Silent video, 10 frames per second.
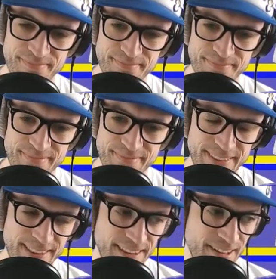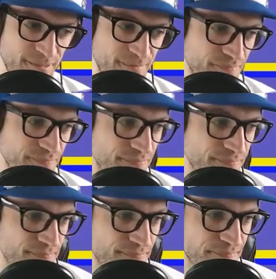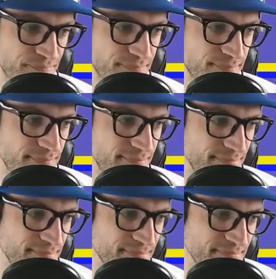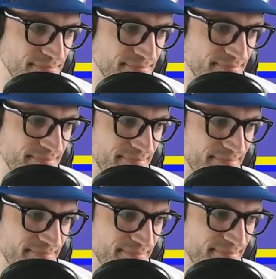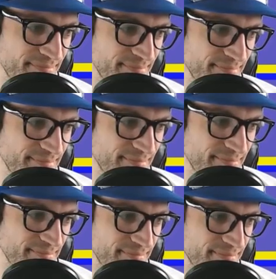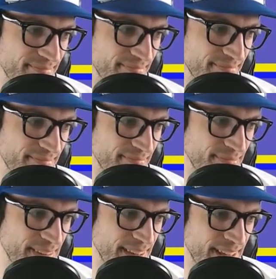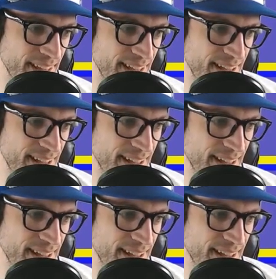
This person isn't speaking.